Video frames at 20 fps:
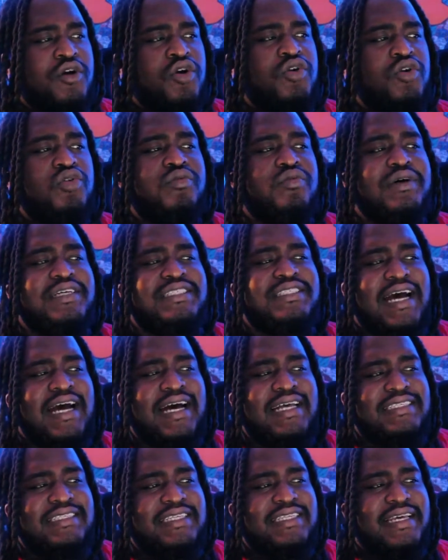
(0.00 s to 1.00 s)
Who was
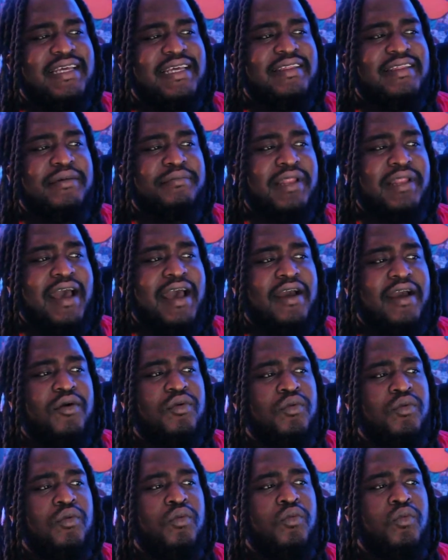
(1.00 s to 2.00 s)
Yasuke, the black
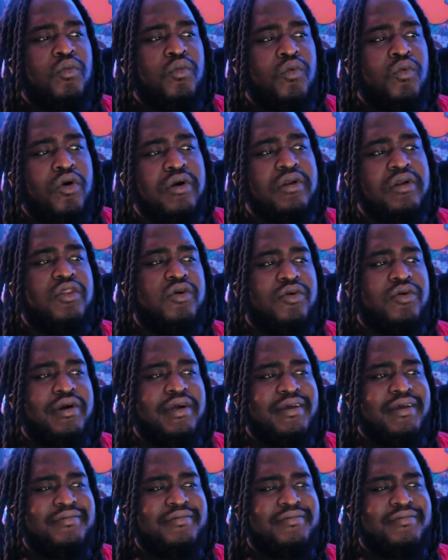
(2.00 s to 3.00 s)
warlord